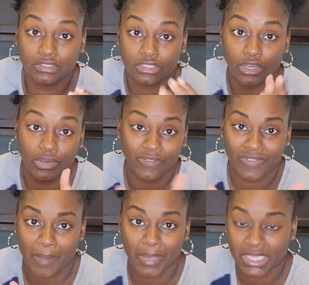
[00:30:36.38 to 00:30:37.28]
So if
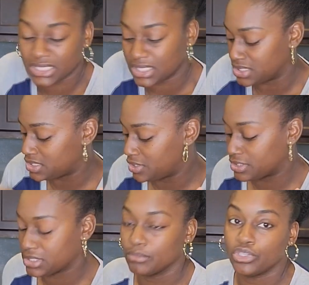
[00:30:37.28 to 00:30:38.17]
that makes sense,
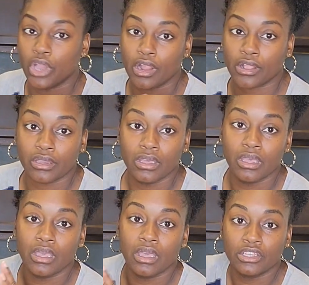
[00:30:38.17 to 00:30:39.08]
there's some dark
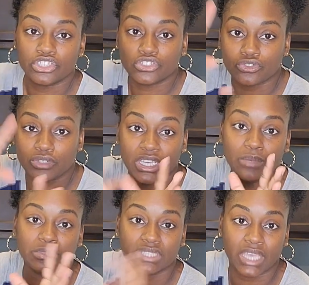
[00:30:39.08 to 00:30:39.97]

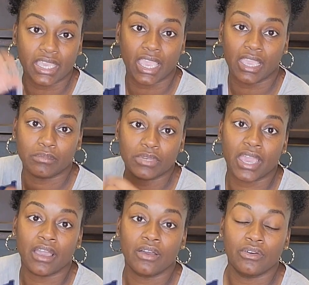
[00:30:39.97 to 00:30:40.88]
streams that came
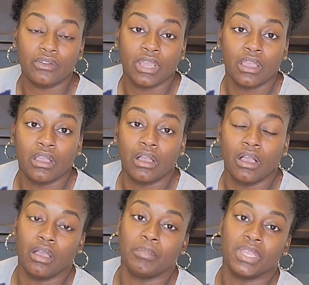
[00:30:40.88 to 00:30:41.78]
down.
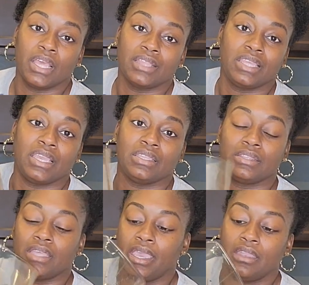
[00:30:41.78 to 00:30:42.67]
And I think
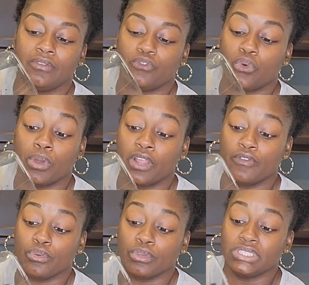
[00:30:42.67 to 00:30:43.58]
that for
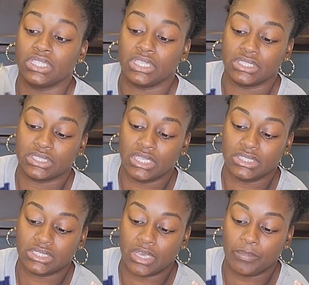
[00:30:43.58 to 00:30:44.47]
whatever reason,
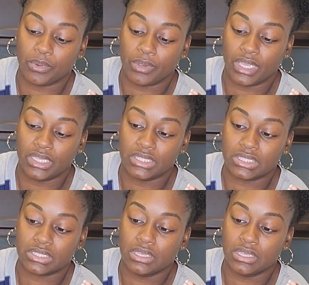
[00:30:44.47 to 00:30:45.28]
it separates